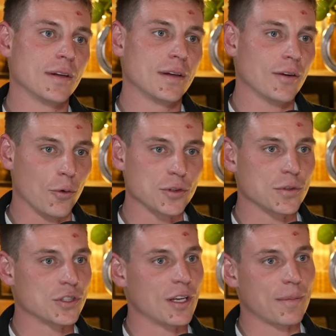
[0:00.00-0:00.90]

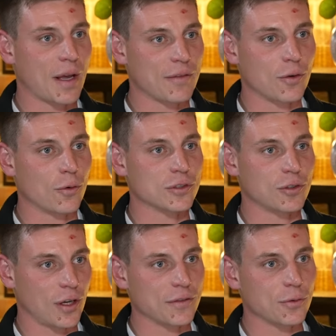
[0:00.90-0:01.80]
horsemanship, having a horse, look
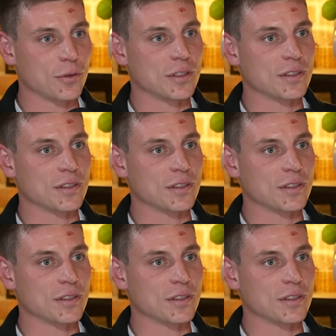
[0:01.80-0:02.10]
after horses.